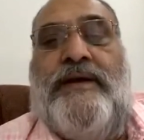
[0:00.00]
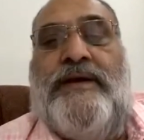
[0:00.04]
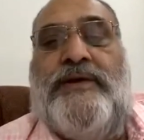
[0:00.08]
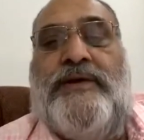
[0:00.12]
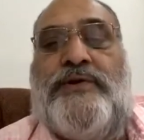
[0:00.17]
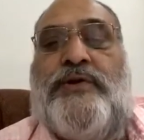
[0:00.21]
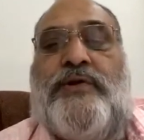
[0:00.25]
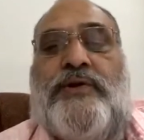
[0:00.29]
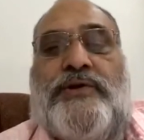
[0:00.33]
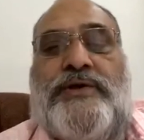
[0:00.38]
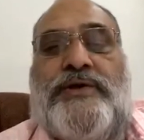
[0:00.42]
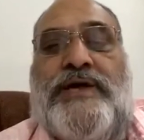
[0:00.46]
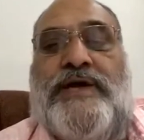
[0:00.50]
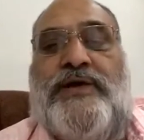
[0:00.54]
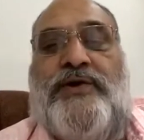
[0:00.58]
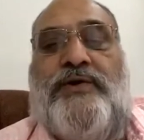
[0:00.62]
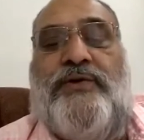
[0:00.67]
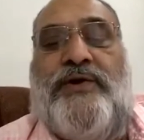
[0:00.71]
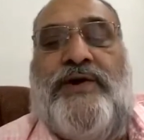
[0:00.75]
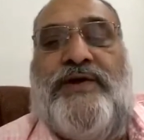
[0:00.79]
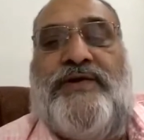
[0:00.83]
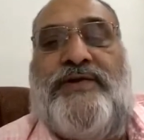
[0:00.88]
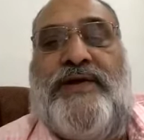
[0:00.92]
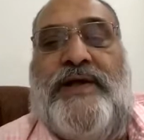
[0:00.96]
through the
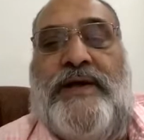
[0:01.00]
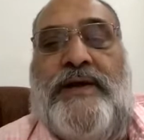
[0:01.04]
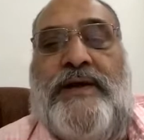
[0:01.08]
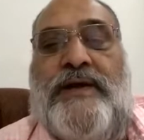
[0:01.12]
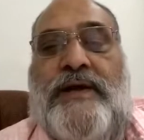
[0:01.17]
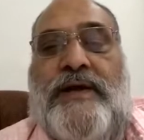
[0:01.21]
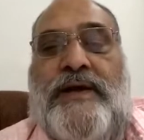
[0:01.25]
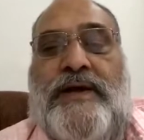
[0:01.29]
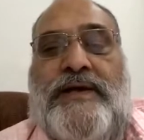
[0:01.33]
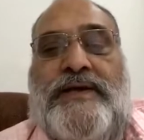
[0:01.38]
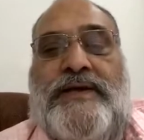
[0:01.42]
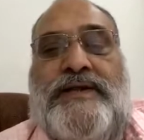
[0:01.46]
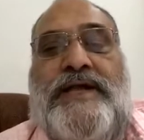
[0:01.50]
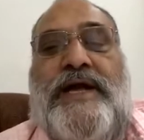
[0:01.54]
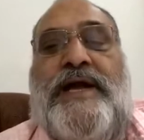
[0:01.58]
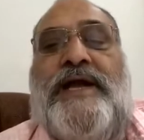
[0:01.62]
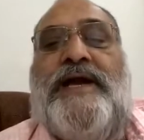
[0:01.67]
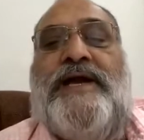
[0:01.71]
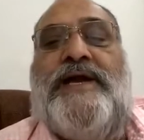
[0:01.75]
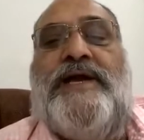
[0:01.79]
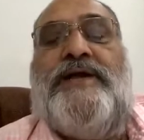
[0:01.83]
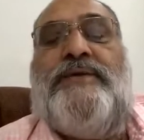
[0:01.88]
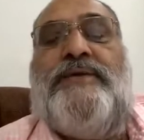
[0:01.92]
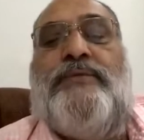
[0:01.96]
education, then
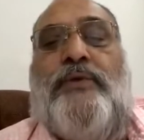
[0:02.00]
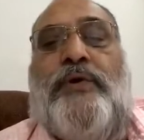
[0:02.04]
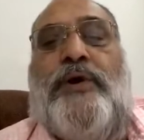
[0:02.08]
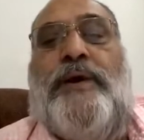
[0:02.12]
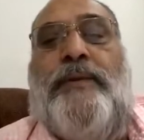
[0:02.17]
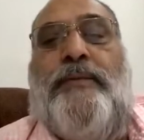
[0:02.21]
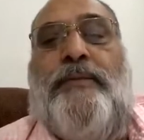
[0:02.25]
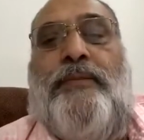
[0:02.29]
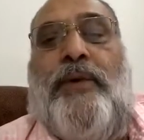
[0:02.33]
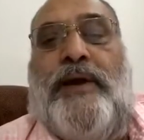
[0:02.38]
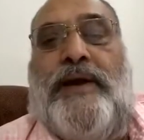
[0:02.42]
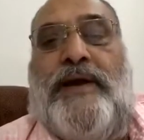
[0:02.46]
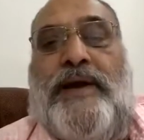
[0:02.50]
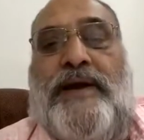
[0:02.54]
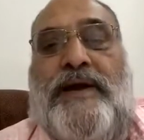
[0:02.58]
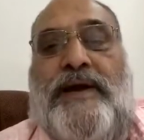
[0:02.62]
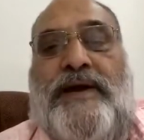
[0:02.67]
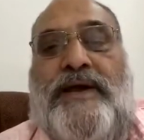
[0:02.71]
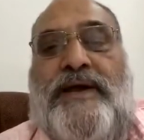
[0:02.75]
it is more important.